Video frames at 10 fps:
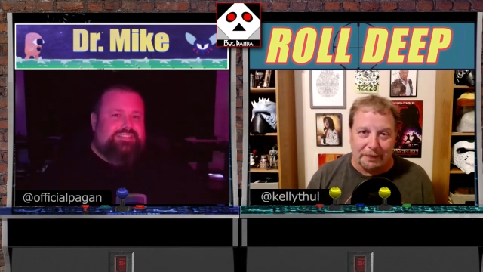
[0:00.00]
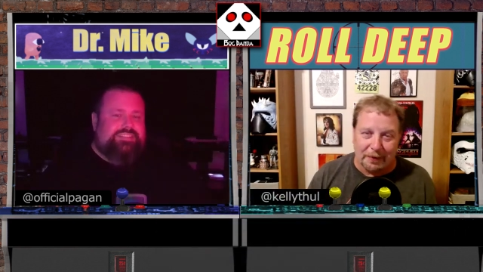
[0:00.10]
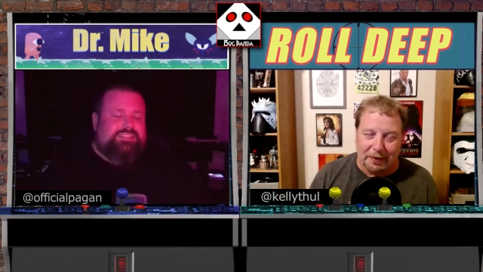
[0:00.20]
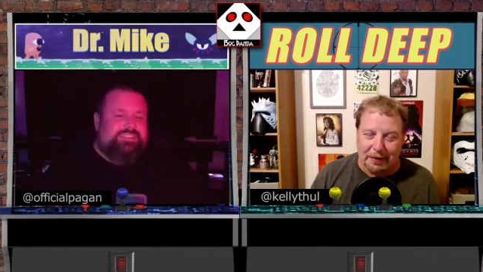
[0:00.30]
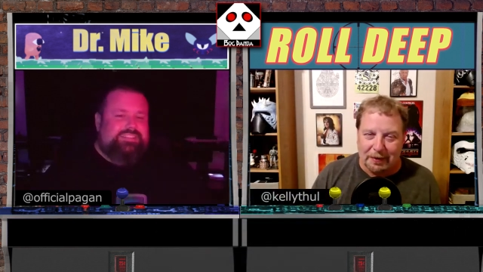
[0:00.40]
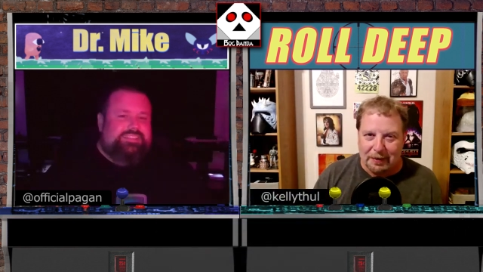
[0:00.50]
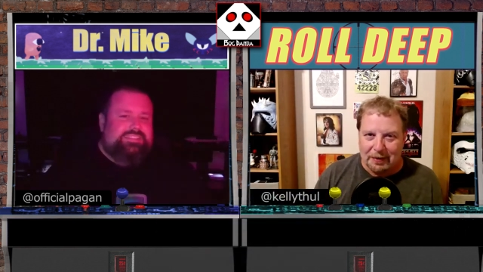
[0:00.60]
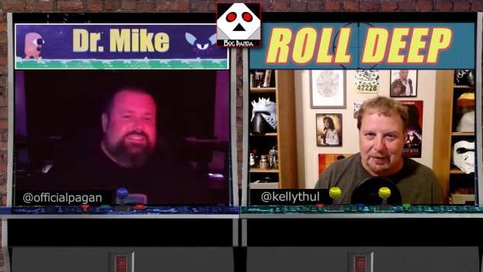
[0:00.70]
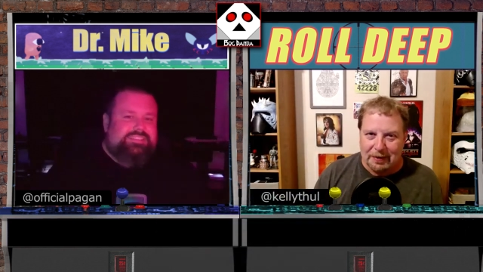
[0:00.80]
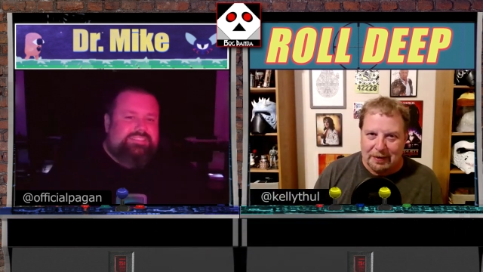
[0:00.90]

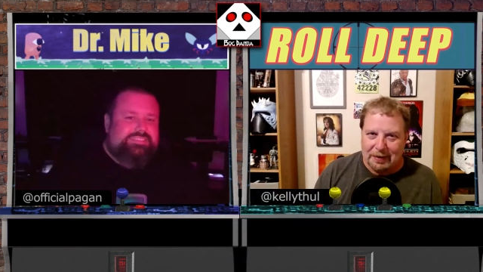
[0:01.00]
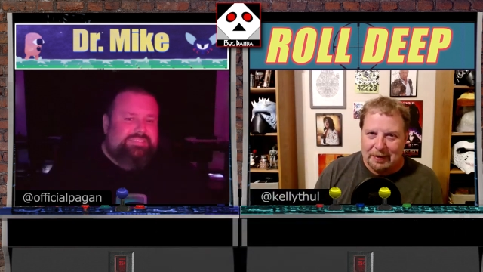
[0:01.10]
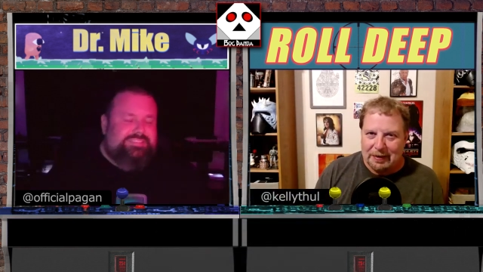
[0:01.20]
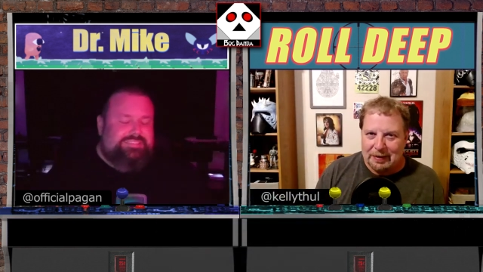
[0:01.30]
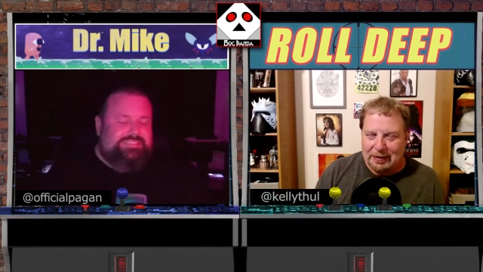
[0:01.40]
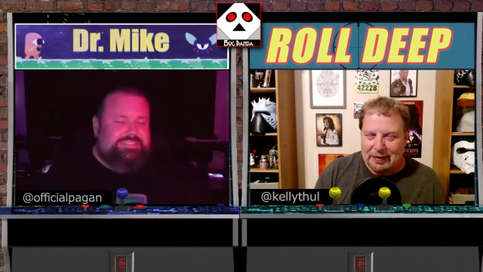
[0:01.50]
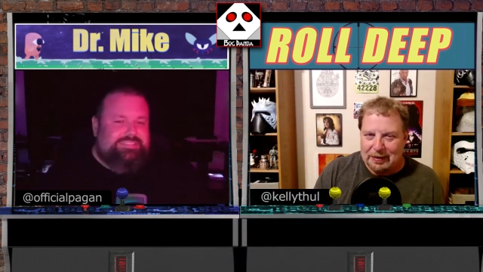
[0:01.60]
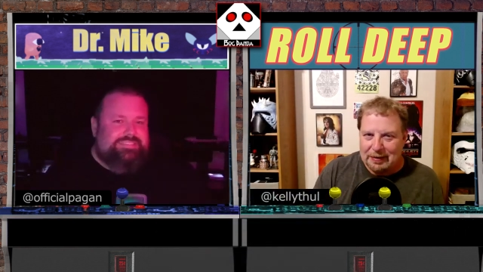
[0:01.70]
(silence)